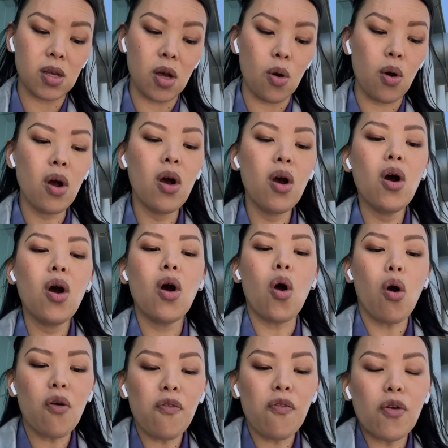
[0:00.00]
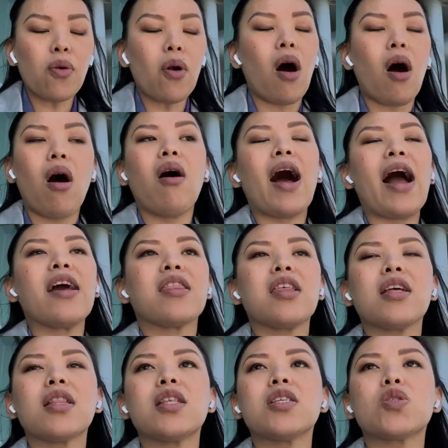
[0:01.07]
So overall, I
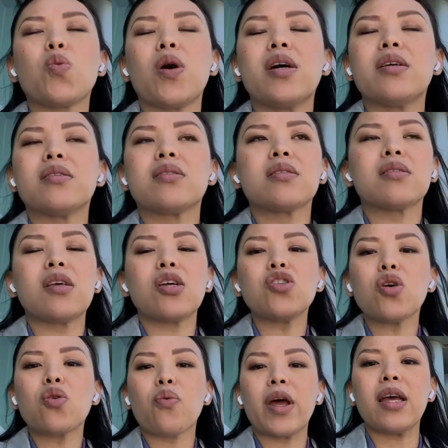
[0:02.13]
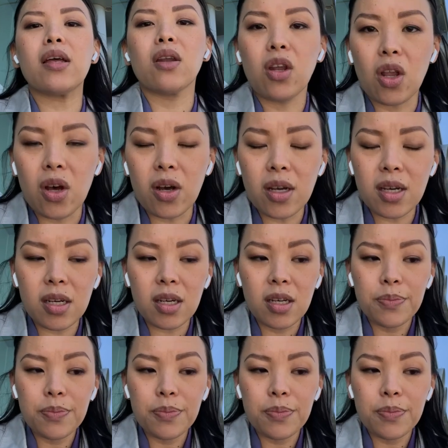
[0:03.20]
think this was such a great look